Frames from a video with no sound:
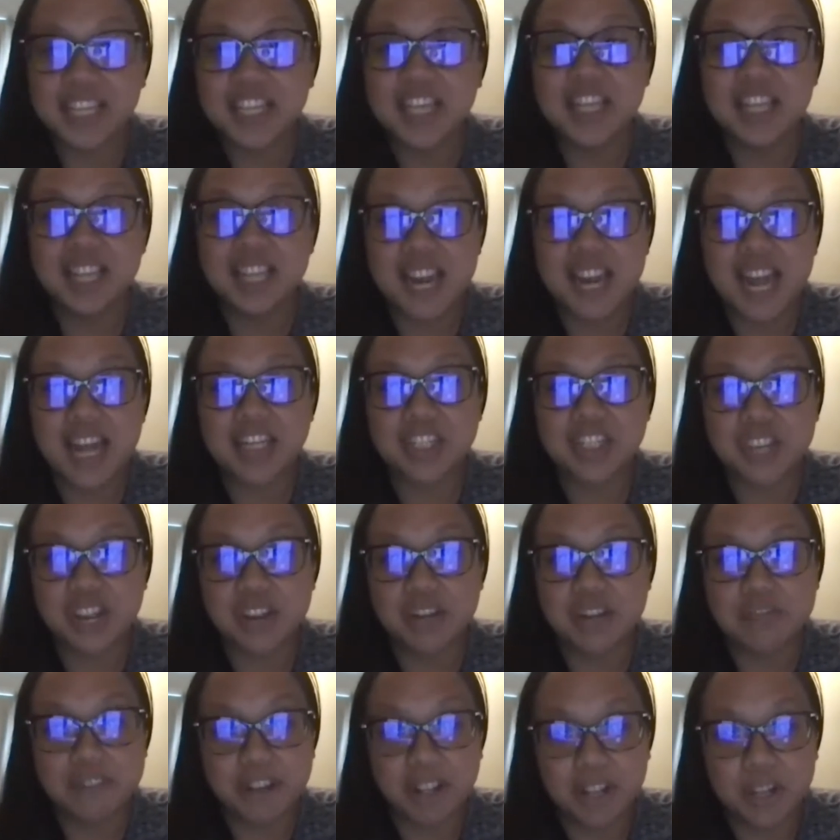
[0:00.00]
the Next
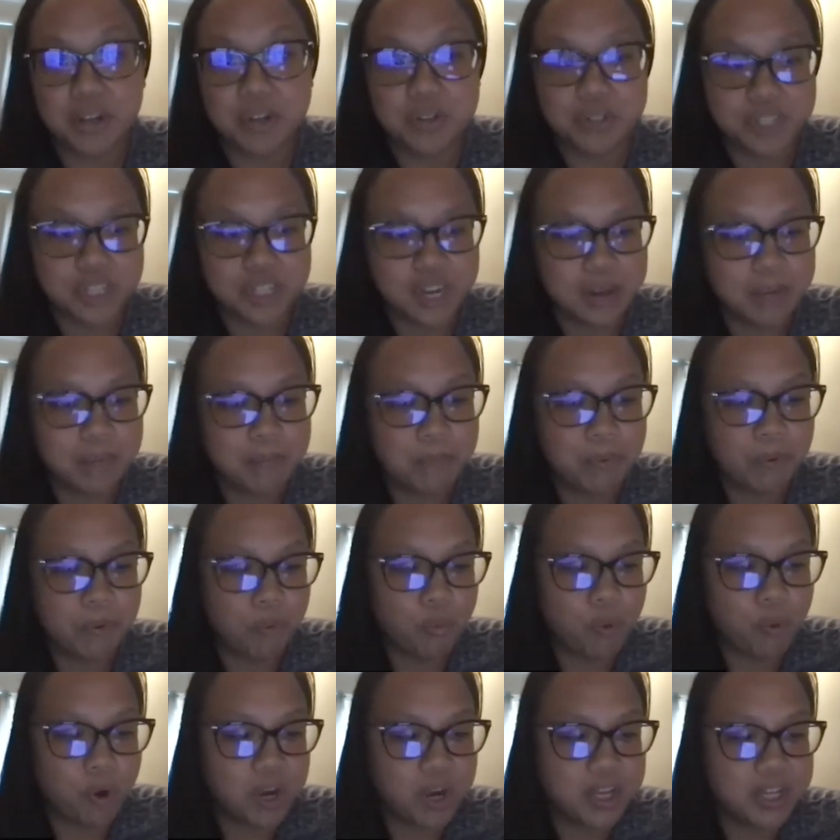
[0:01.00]
Gen Fellowship
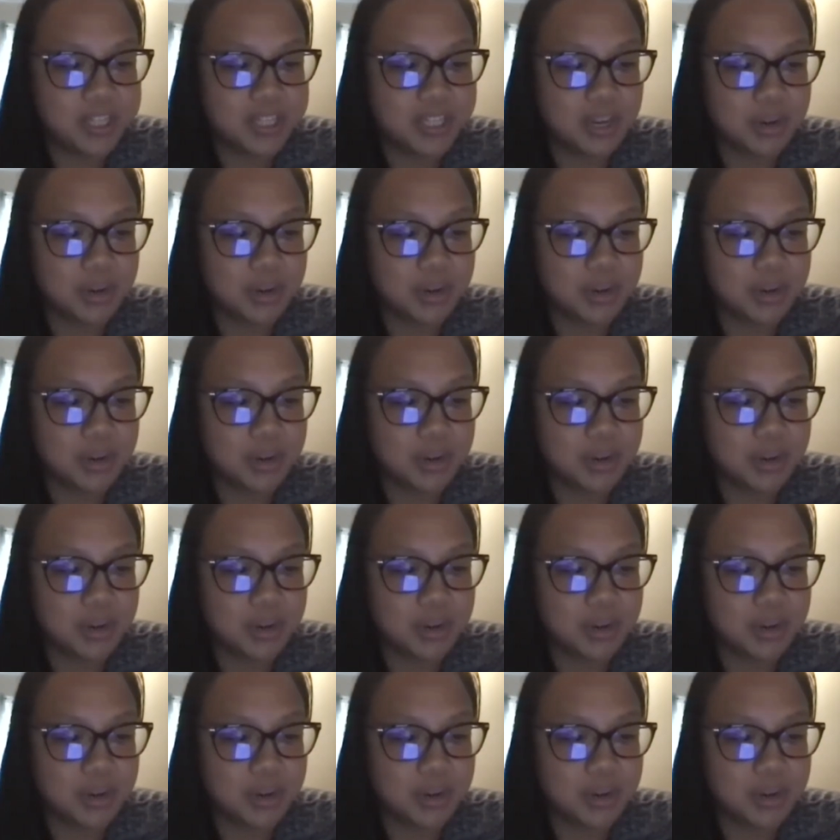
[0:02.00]
was